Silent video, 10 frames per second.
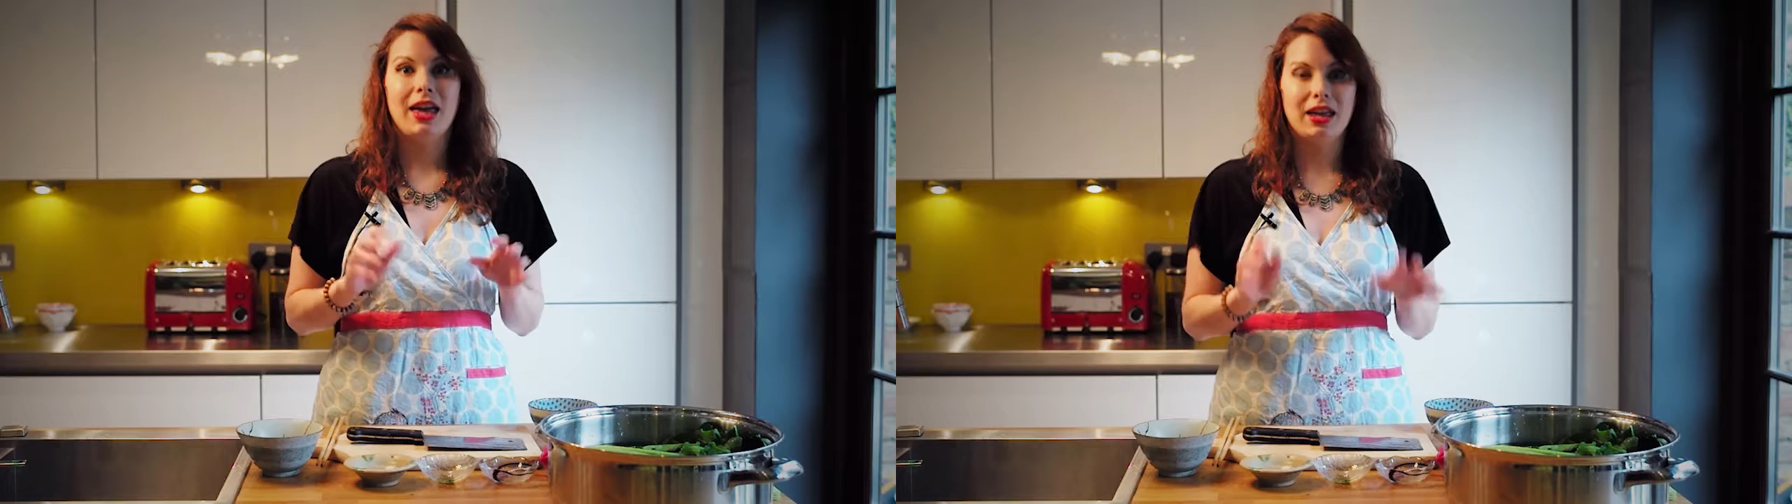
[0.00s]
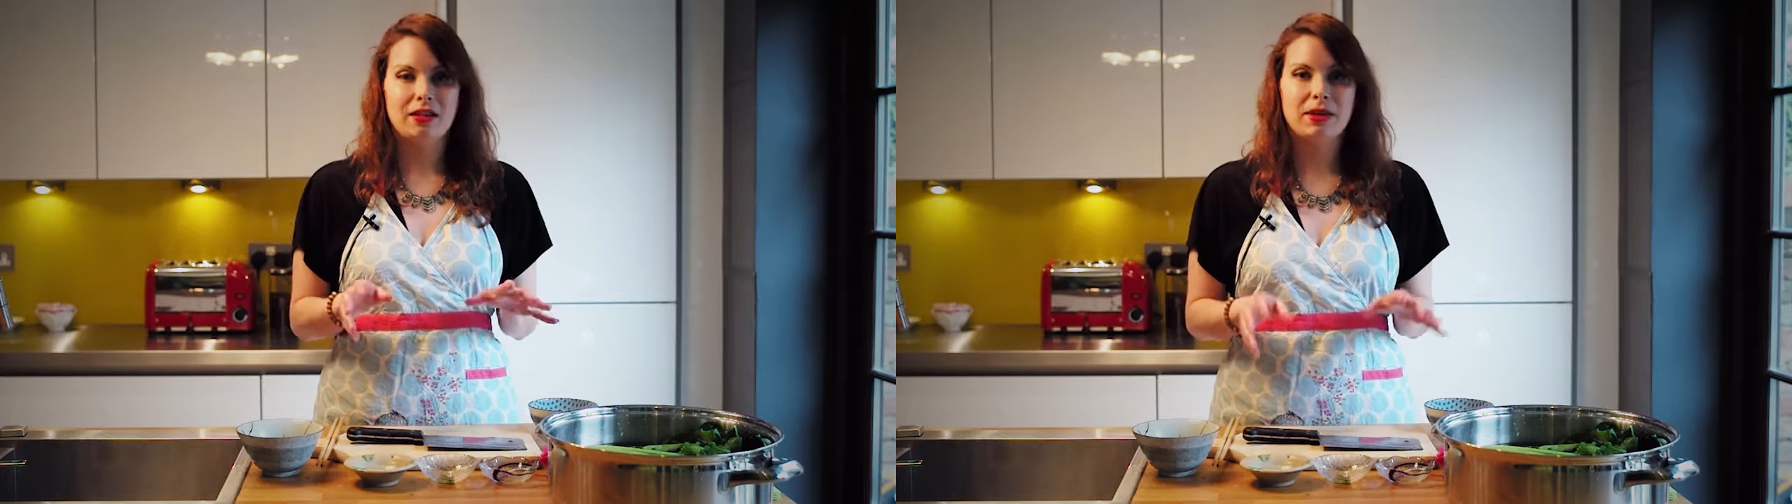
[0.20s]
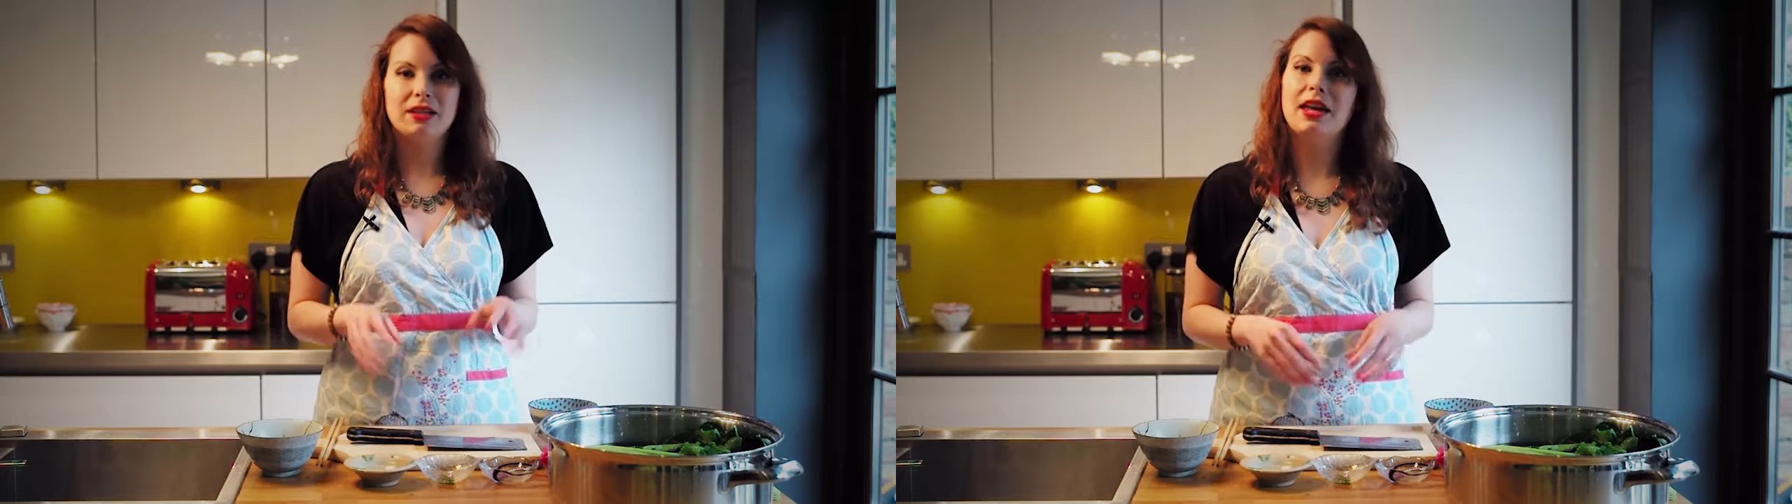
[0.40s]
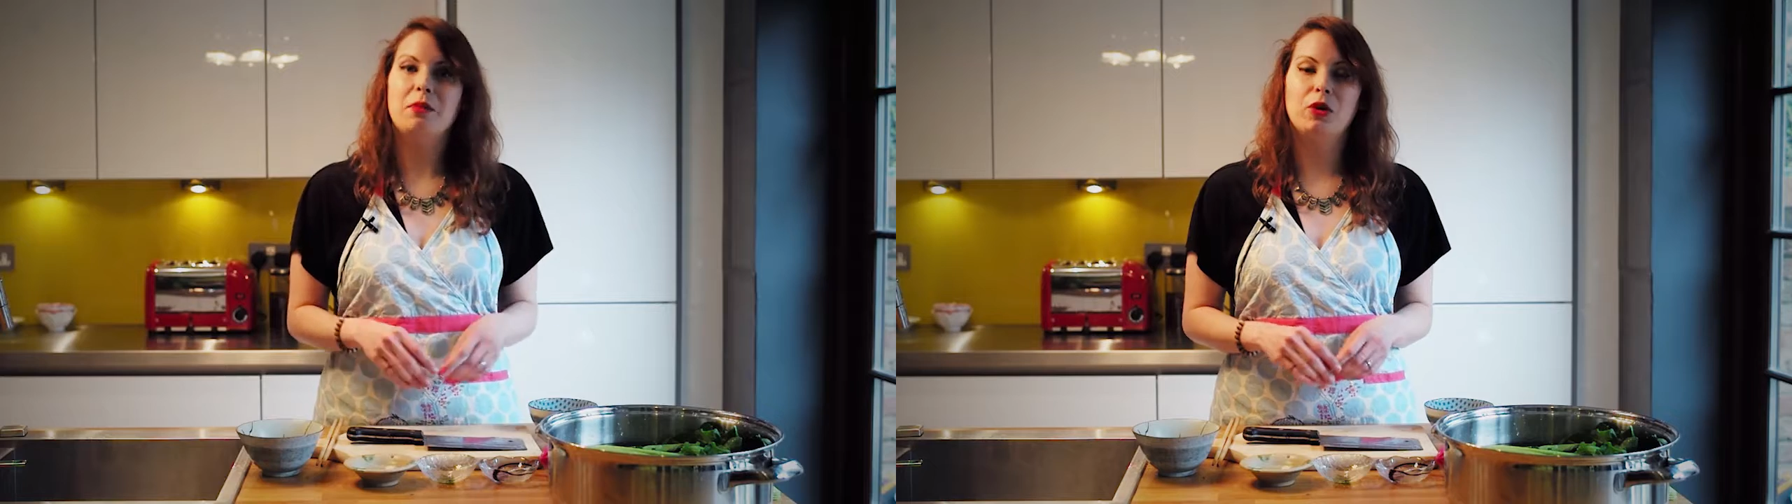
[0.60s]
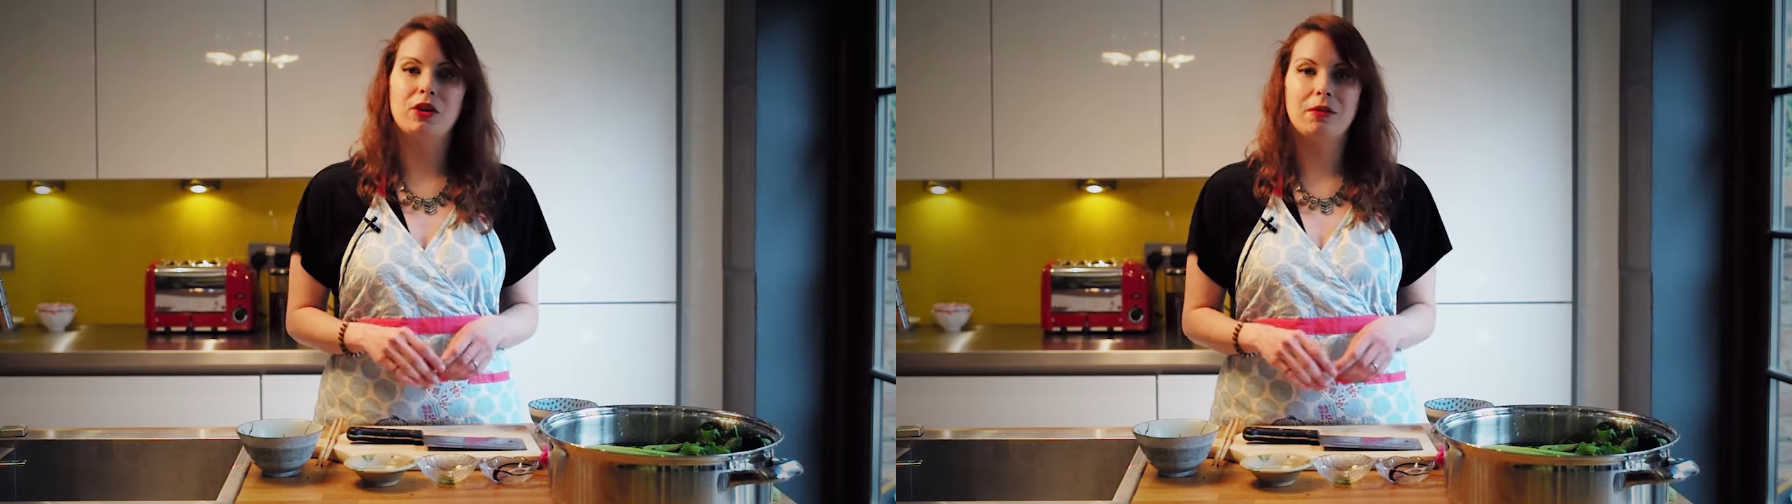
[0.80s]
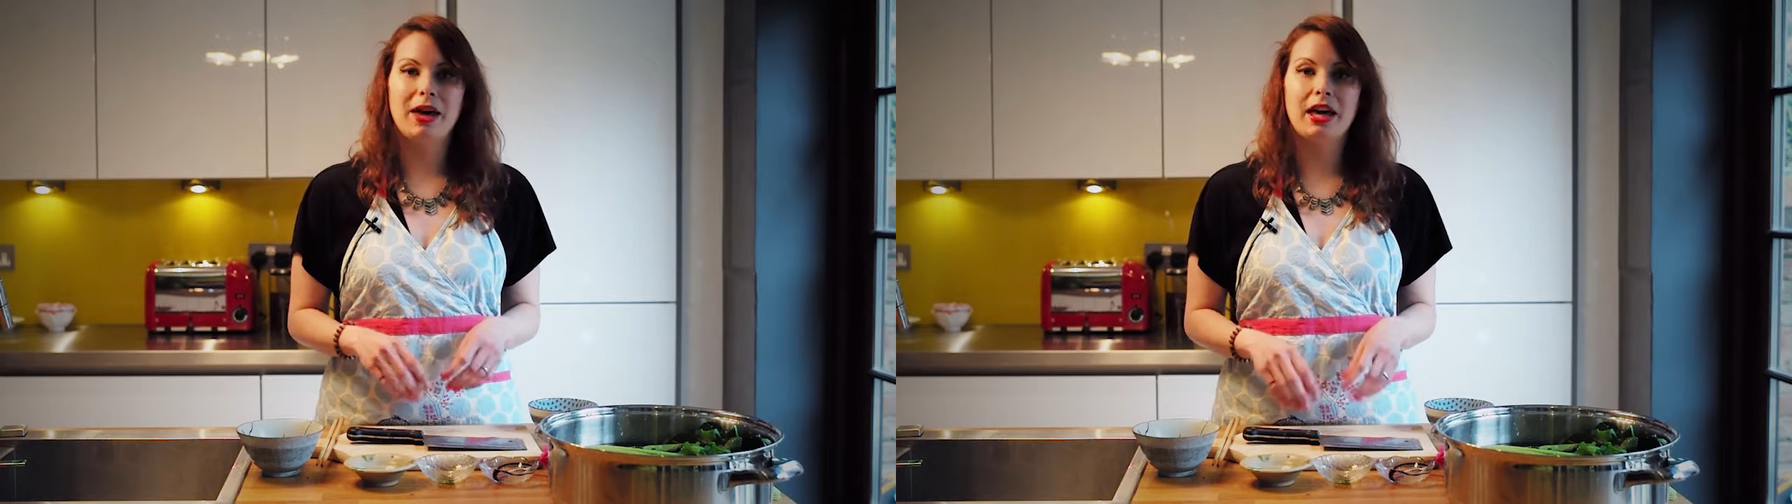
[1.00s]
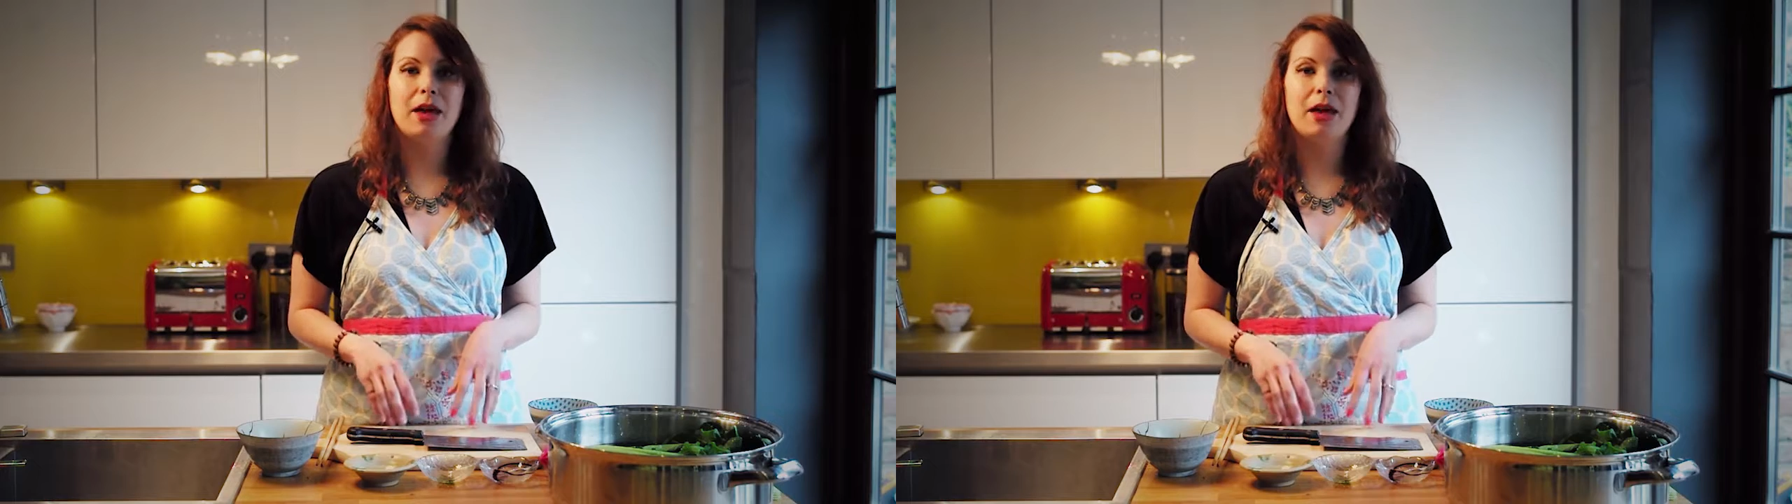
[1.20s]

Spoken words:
In the meantime, we're gonna make